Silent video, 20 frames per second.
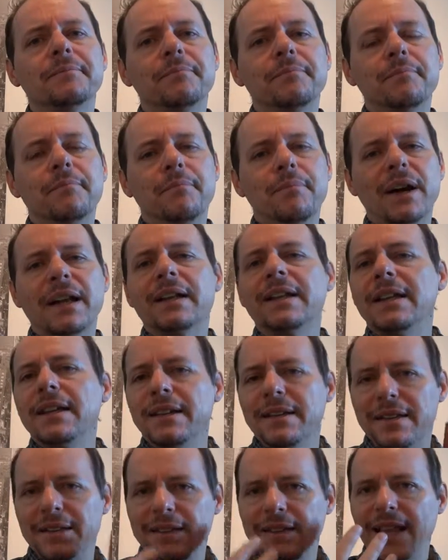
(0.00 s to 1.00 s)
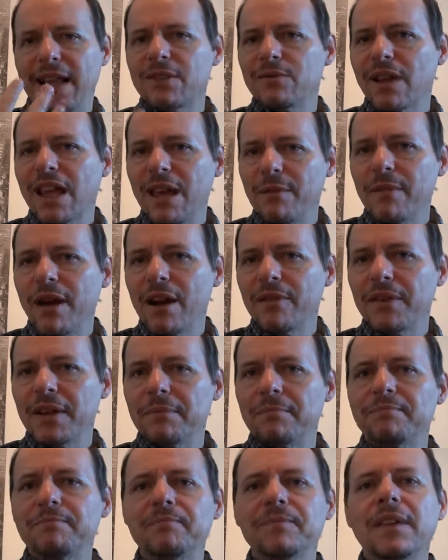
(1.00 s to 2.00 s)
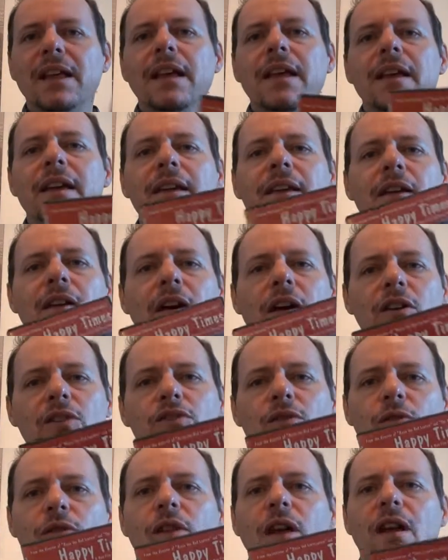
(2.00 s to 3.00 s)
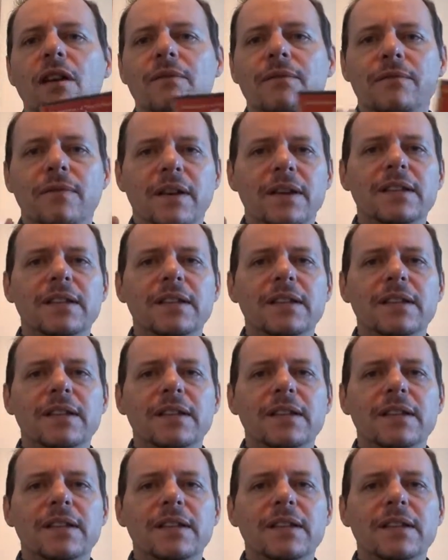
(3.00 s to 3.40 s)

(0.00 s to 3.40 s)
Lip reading: But that's what came out of it. Also a lot of,